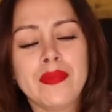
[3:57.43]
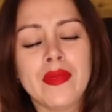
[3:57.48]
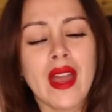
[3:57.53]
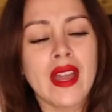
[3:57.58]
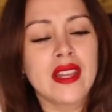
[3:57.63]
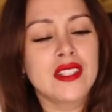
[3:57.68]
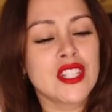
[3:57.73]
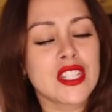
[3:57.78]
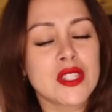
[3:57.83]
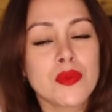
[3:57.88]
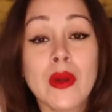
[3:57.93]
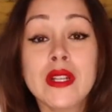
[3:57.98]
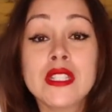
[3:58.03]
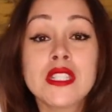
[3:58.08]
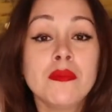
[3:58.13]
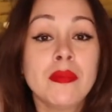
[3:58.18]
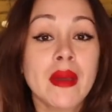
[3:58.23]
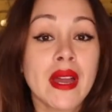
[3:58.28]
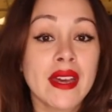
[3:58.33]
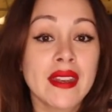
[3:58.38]
I just went
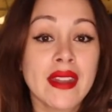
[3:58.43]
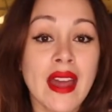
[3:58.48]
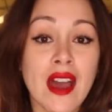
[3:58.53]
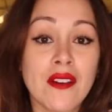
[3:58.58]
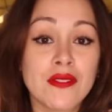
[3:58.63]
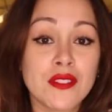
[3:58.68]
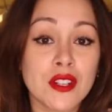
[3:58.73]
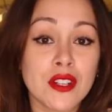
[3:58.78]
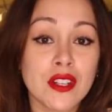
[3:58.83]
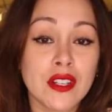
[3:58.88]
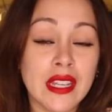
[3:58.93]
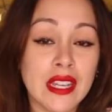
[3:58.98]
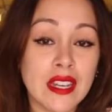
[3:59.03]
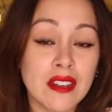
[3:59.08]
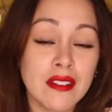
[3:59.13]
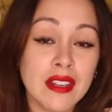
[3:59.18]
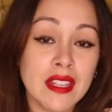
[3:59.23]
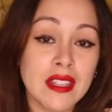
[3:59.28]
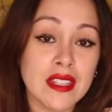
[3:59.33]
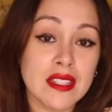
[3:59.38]
to bed after
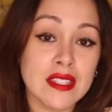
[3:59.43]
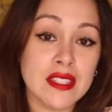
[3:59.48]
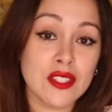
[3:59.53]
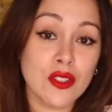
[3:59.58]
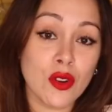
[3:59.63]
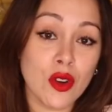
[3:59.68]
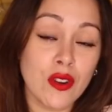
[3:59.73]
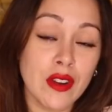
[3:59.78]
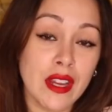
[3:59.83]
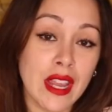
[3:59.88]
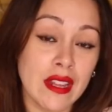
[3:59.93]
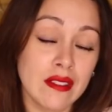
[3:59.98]
hearing this story